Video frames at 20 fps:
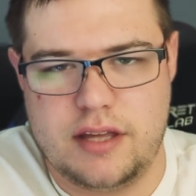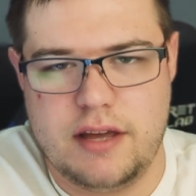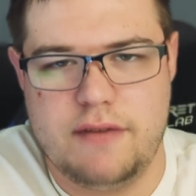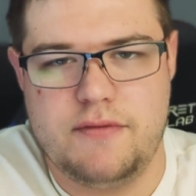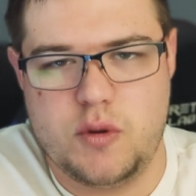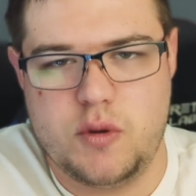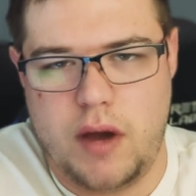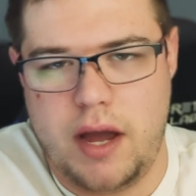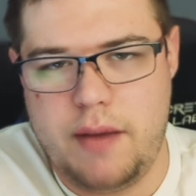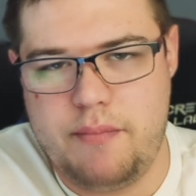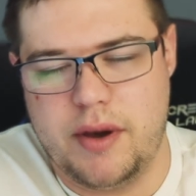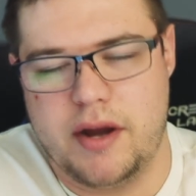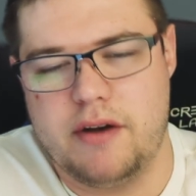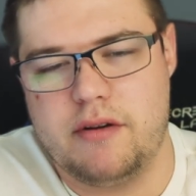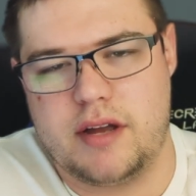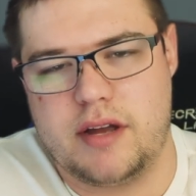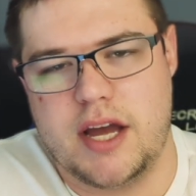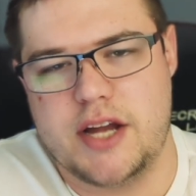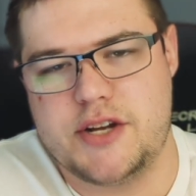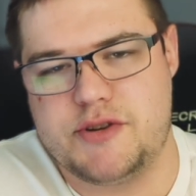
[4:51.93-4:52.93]
give you a better
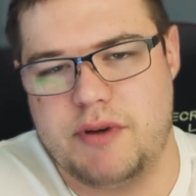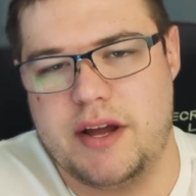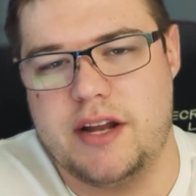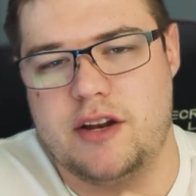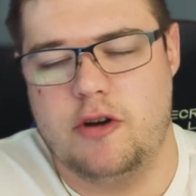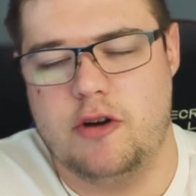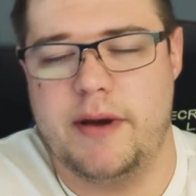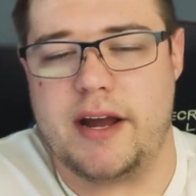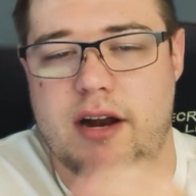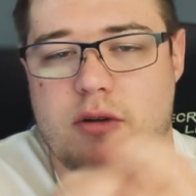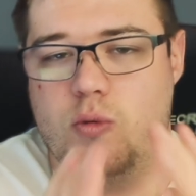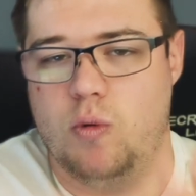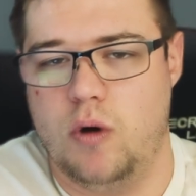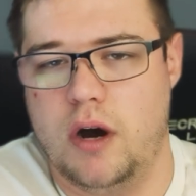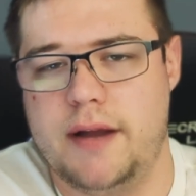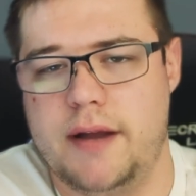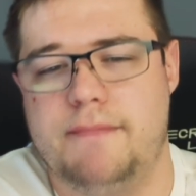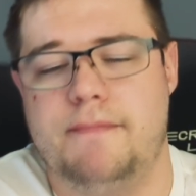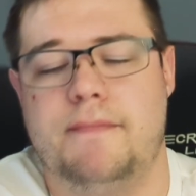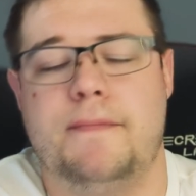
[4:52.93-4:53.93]
catch rate no matter
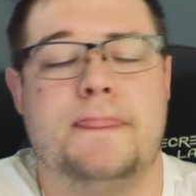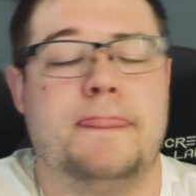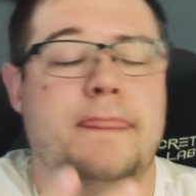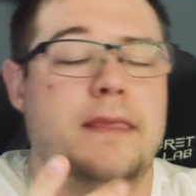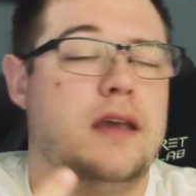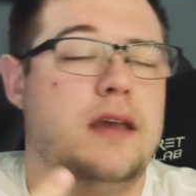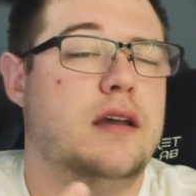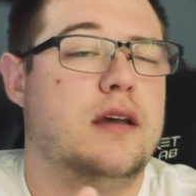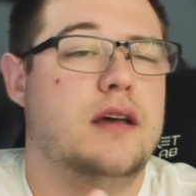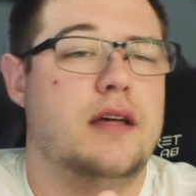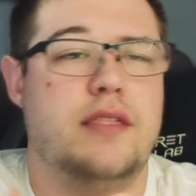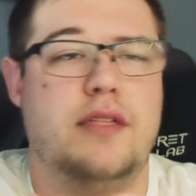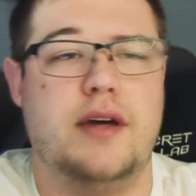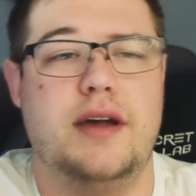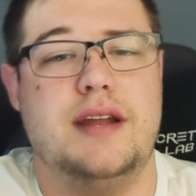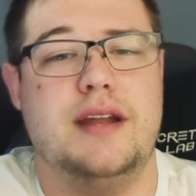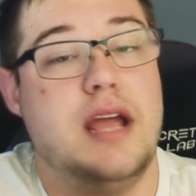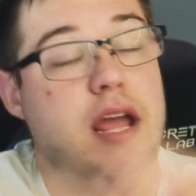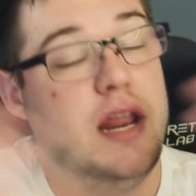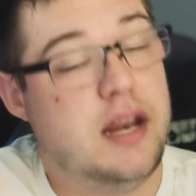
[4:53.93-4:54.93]
what
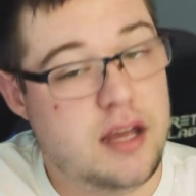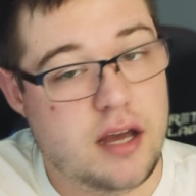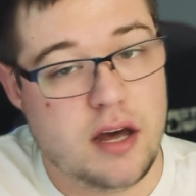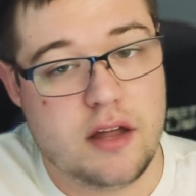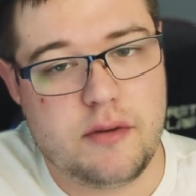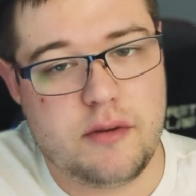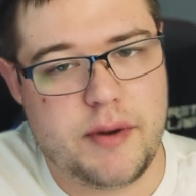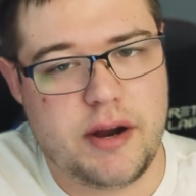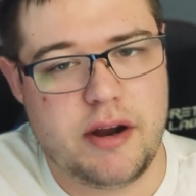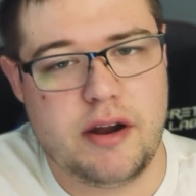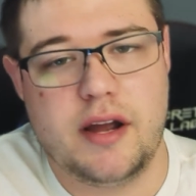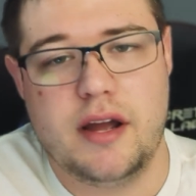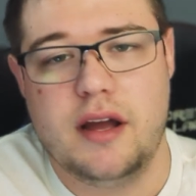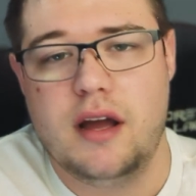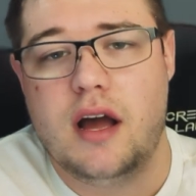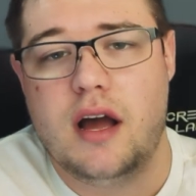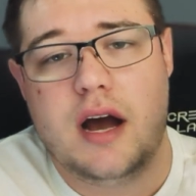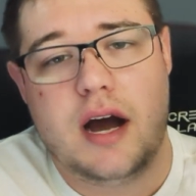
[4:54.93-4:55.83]
than any other berry.